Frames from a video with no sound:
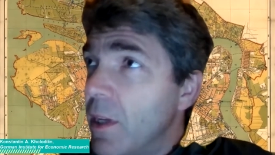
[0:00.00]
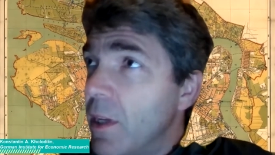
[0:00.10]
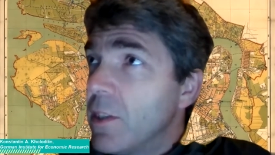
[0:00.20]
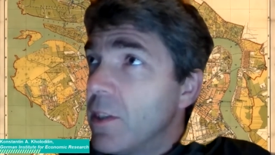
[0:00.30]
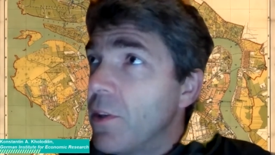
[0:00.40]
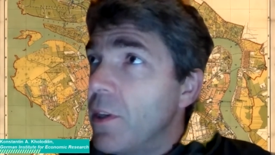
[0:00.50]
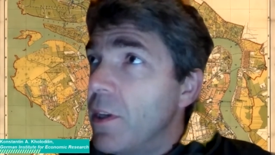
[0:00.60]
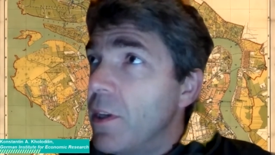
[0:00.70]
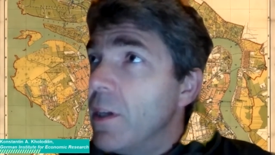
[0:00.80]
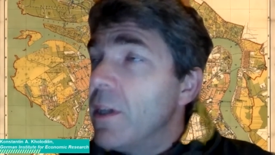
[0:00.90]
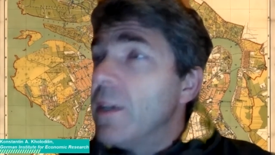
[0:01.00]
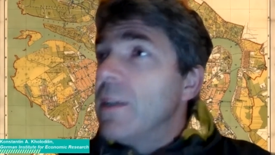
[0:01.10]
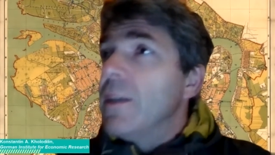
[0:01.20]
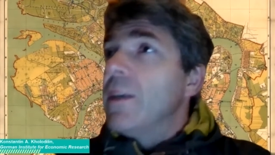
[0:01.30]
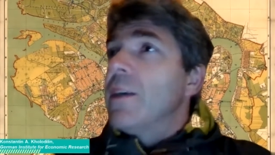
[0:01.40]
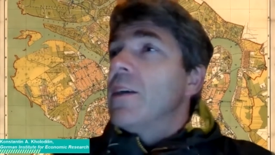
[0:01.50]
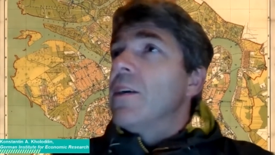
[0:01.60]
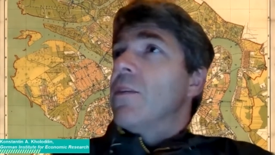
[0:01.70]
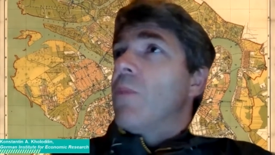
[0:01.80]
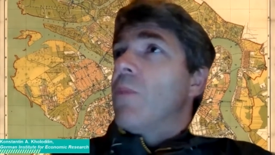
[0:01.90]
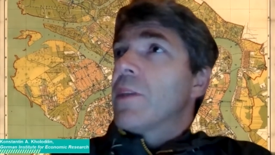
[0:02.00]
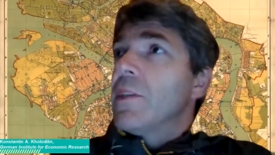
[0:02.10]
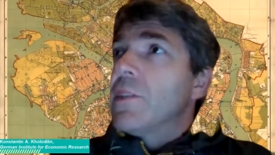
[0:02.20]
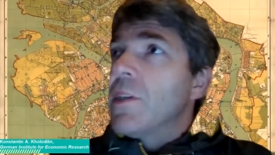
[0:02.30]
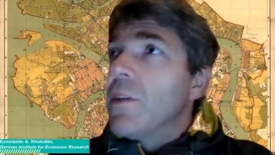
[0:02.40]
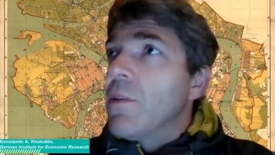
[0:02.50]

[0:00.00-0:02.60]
so the one conclusion